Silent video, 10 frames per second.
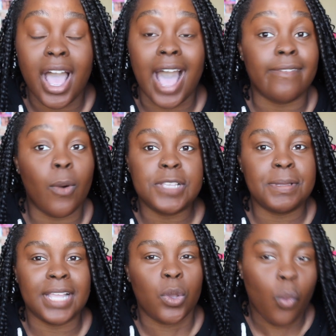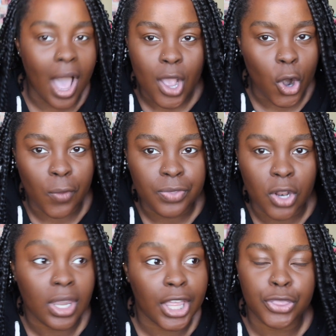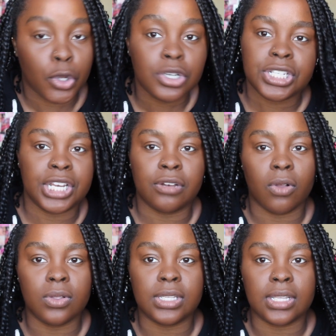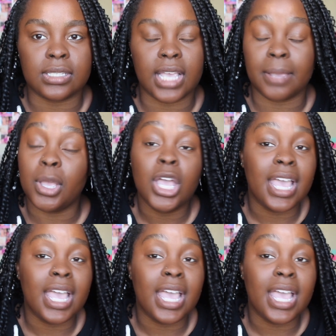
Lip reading: I've always been like, why aren't there like 13-year-olds in this game?